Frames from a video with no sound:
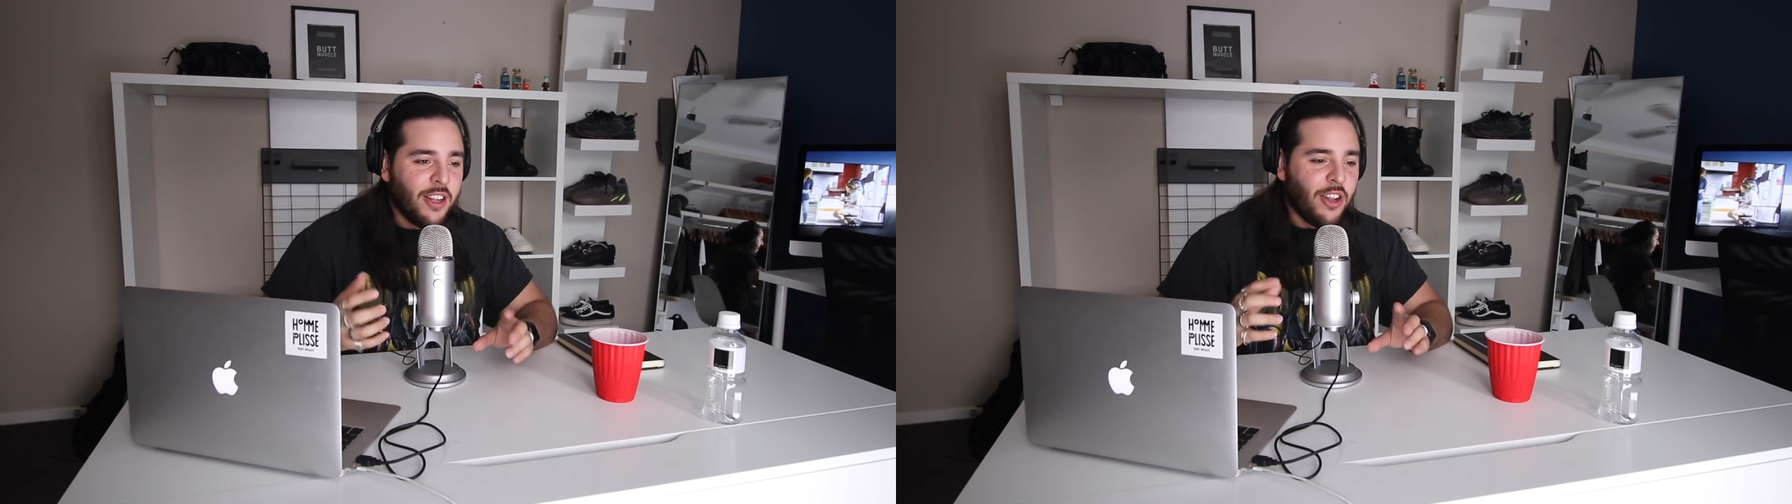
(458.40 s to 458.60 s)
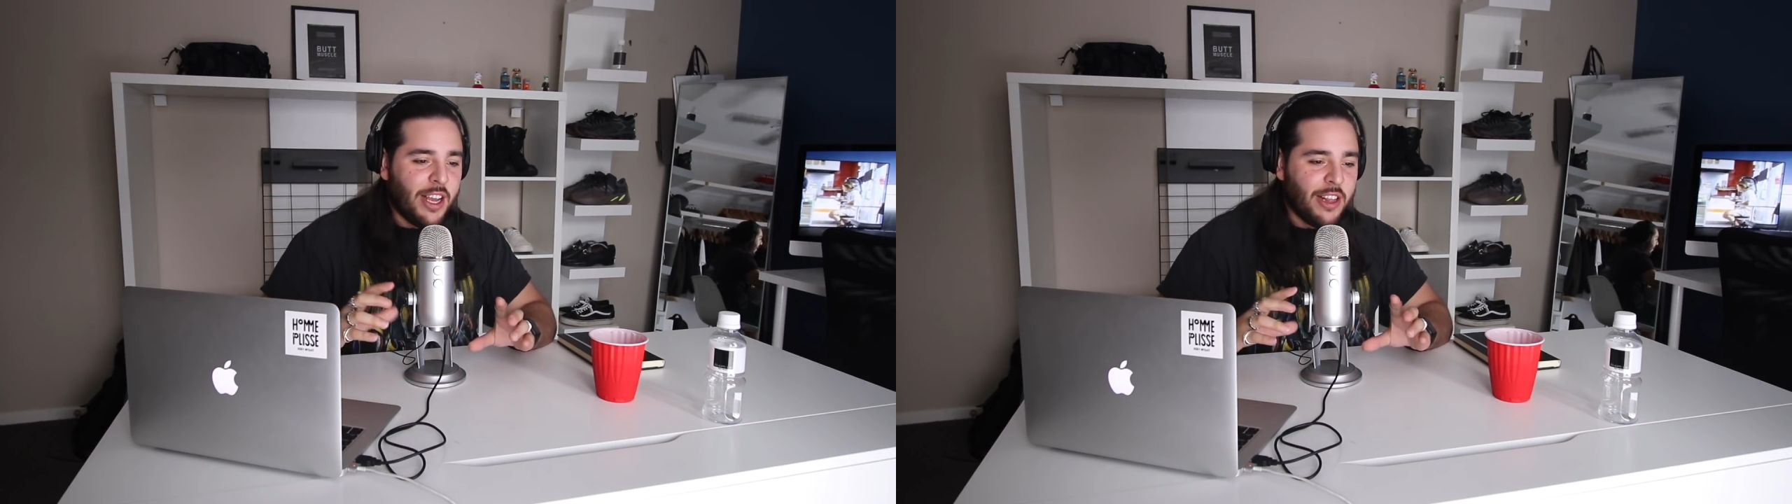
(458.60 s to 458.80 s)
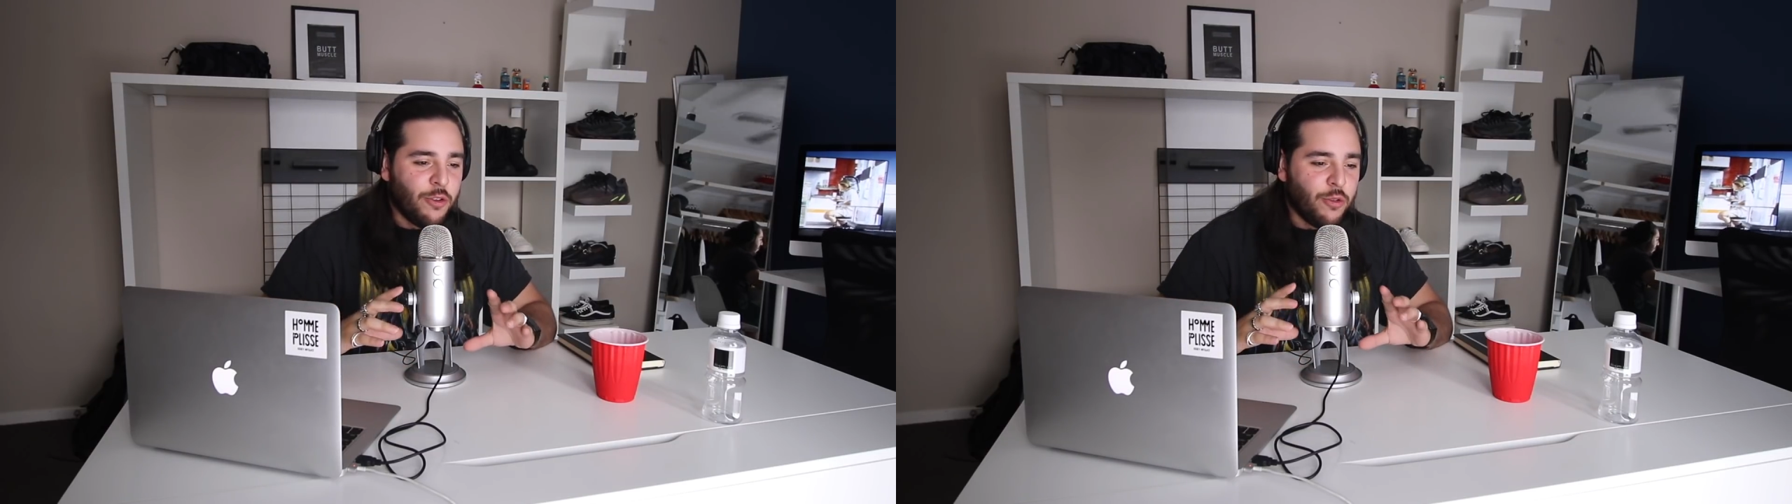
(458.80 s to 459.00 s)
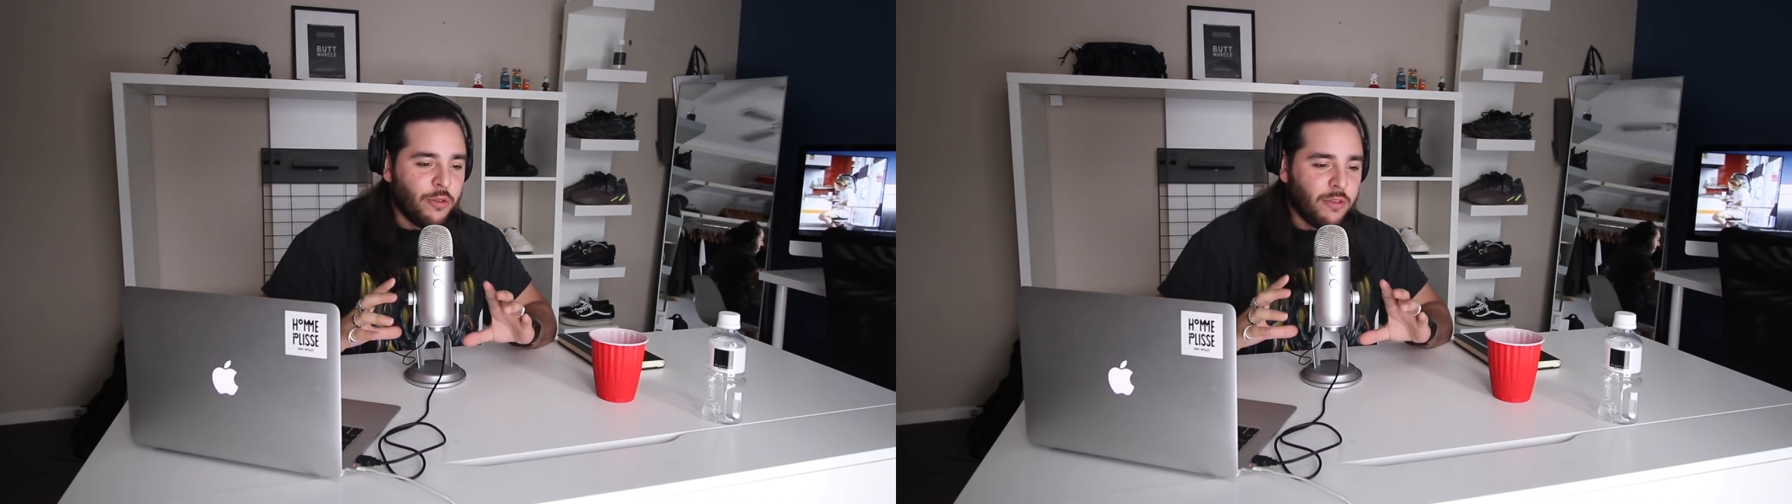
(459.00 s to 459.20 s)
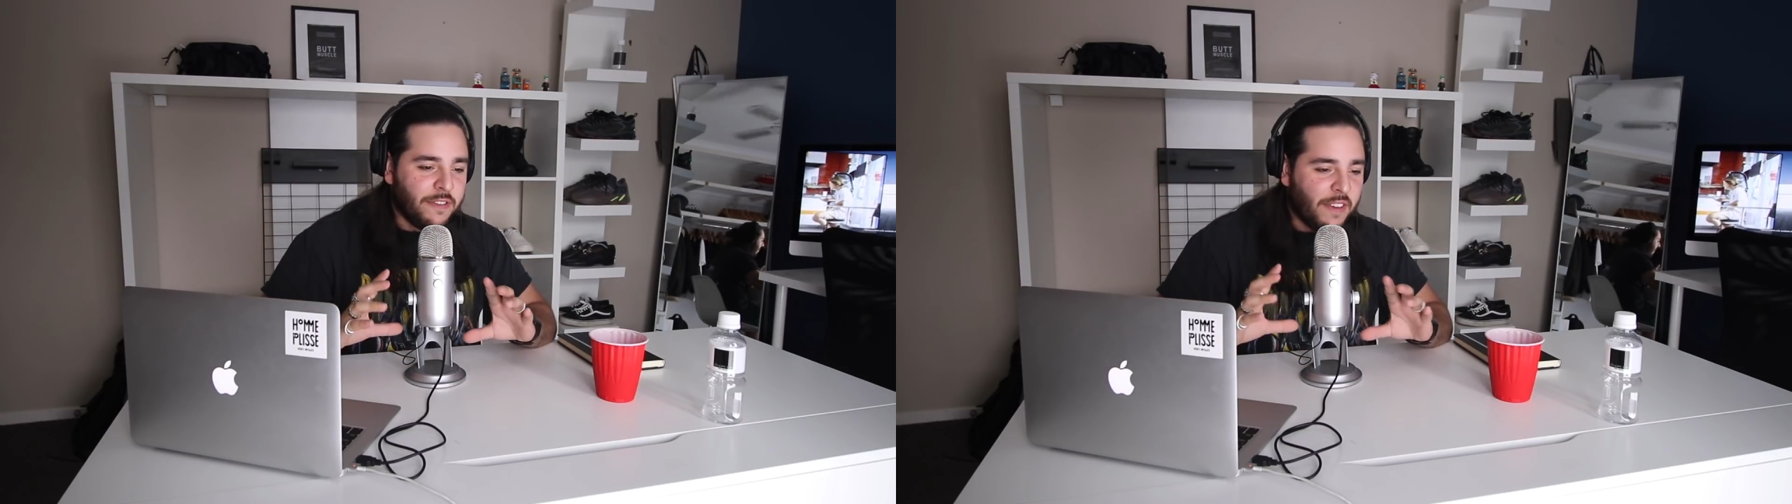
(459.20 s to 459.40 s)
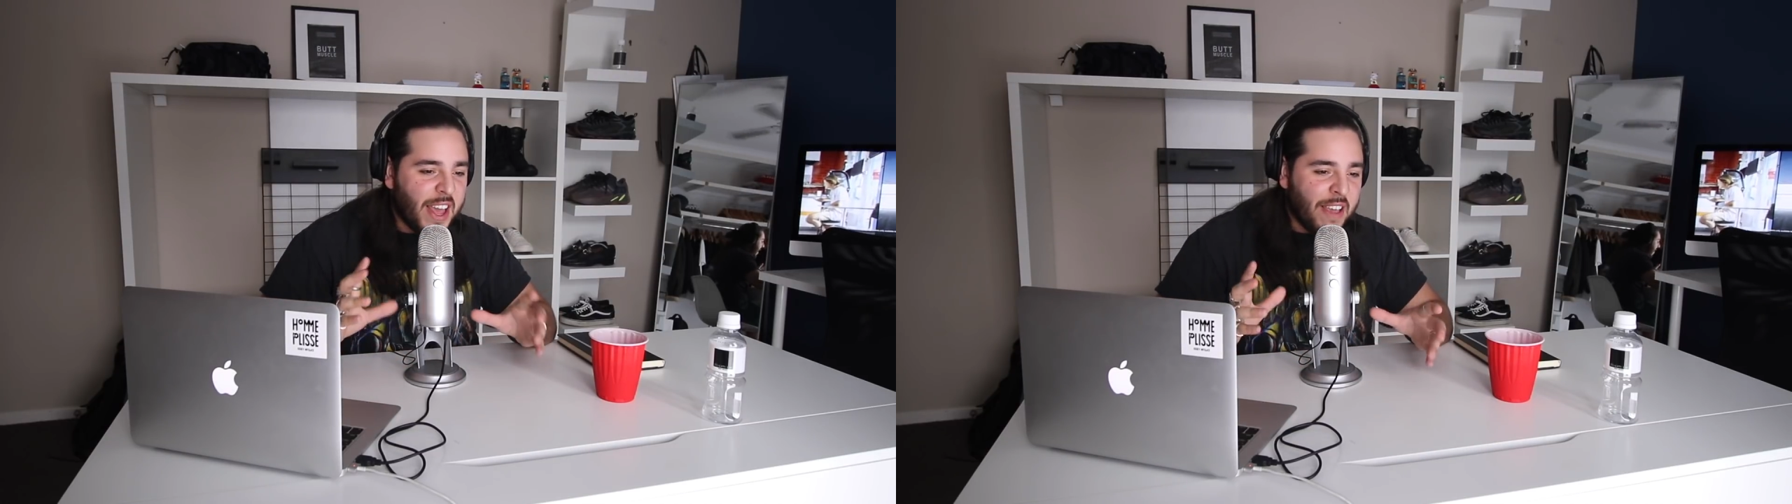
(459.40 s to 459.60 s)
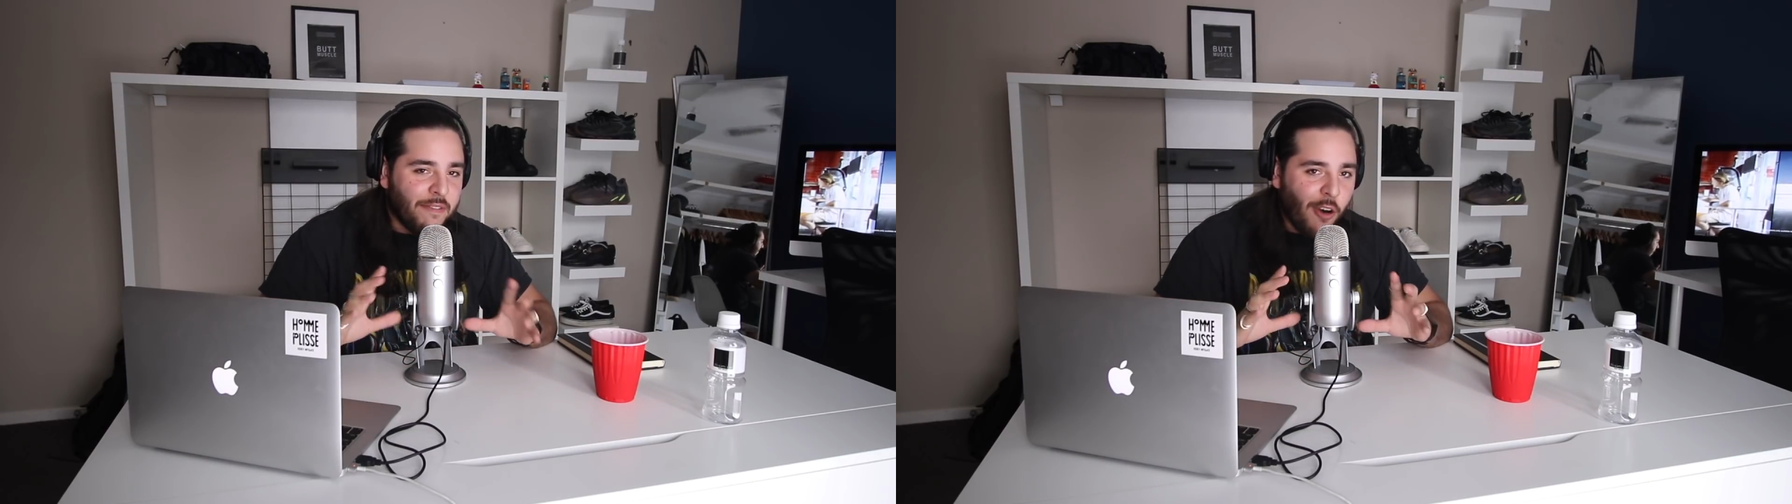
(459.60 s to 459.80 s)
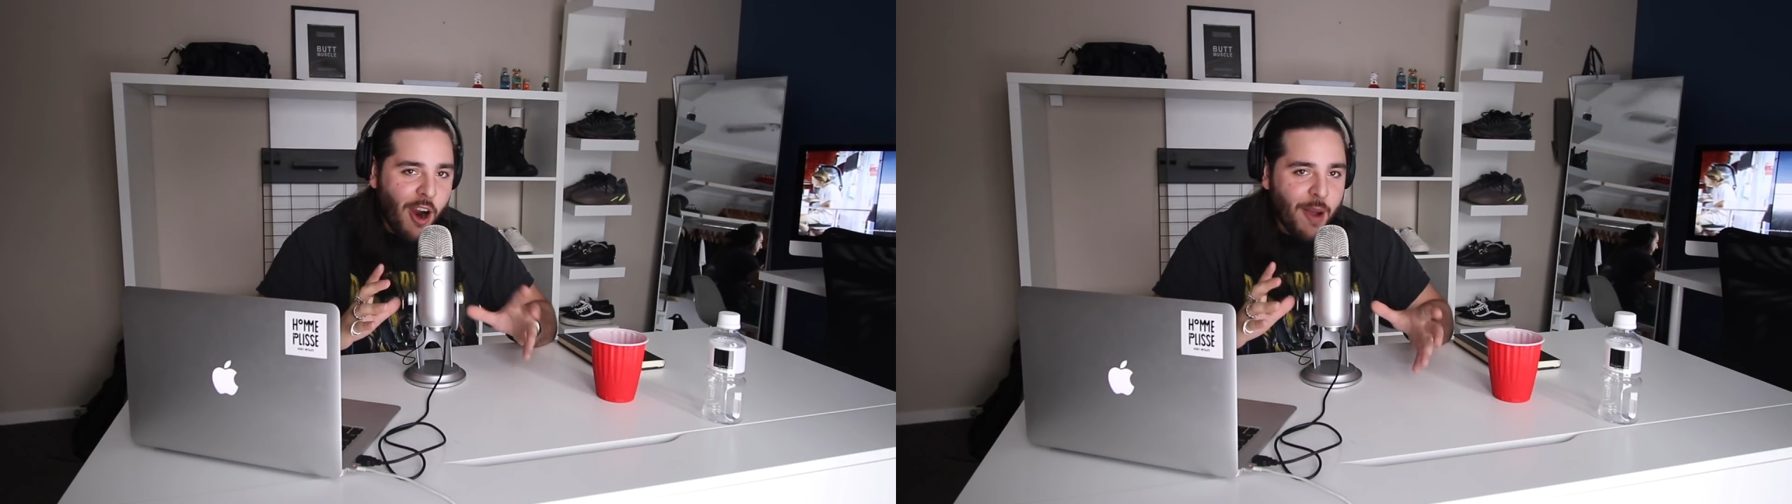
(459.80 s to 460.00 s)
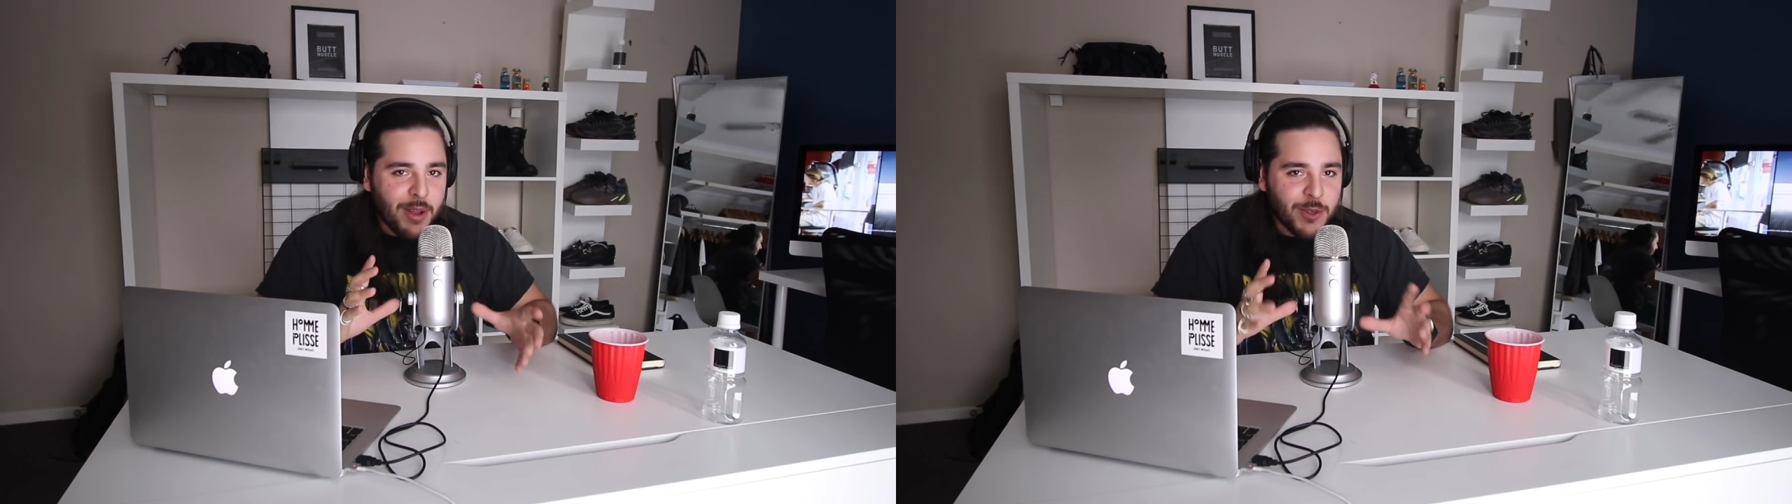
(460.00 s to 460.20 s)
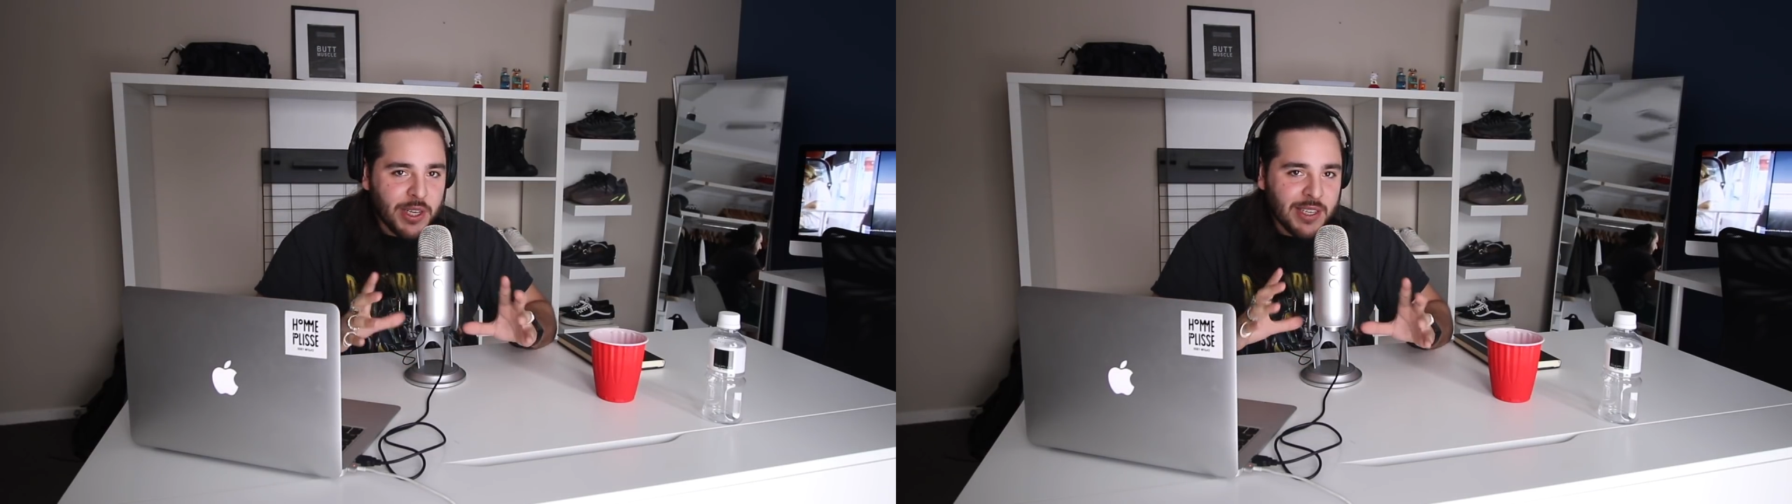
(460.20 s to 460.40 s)
like little funny
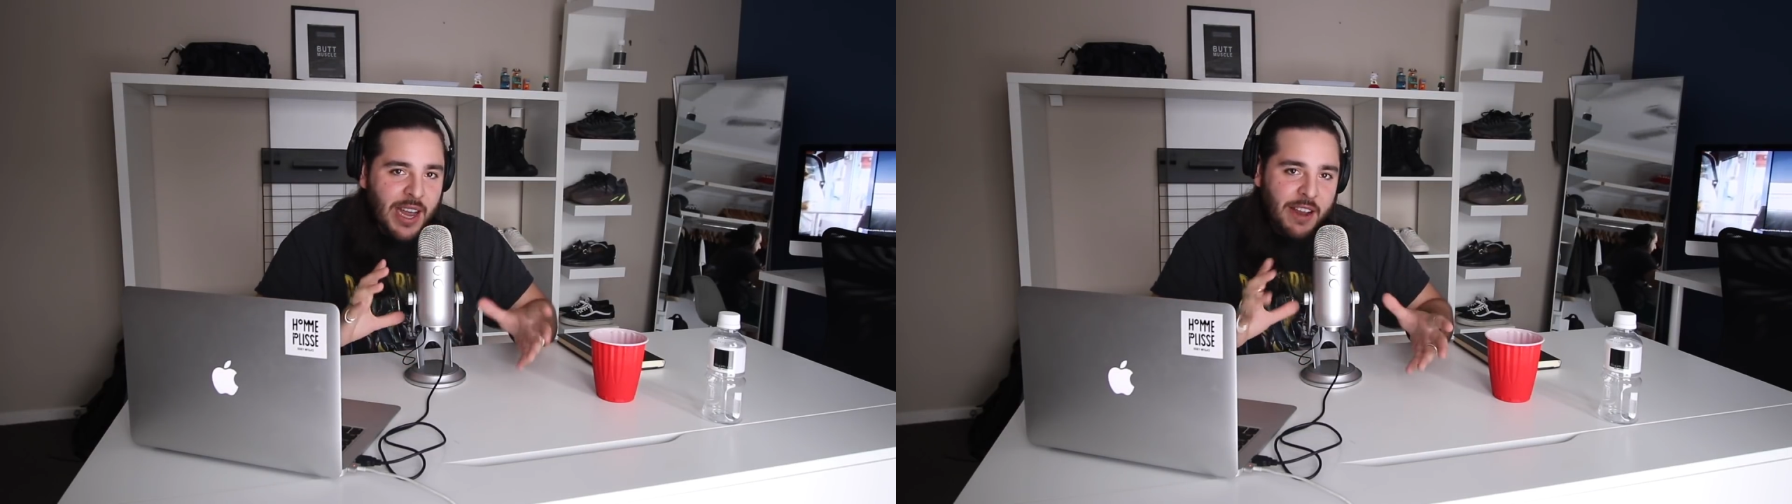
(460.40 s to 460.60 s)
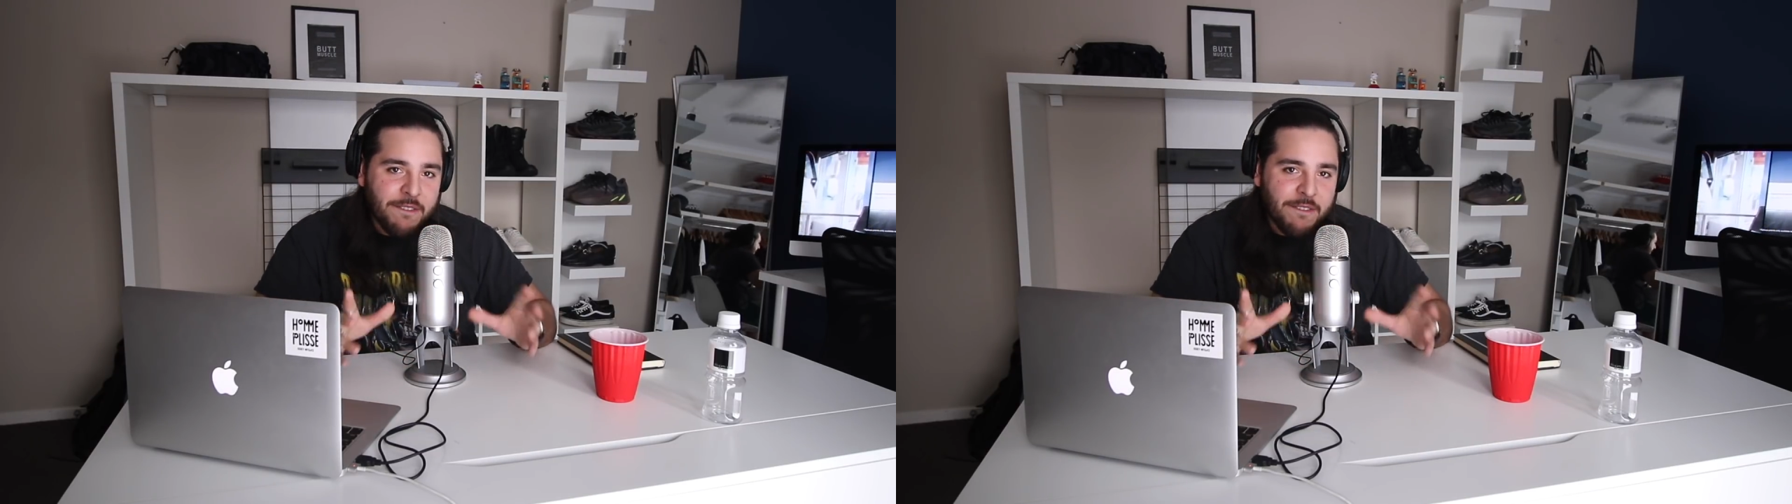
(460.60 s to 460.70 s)
environments where you can take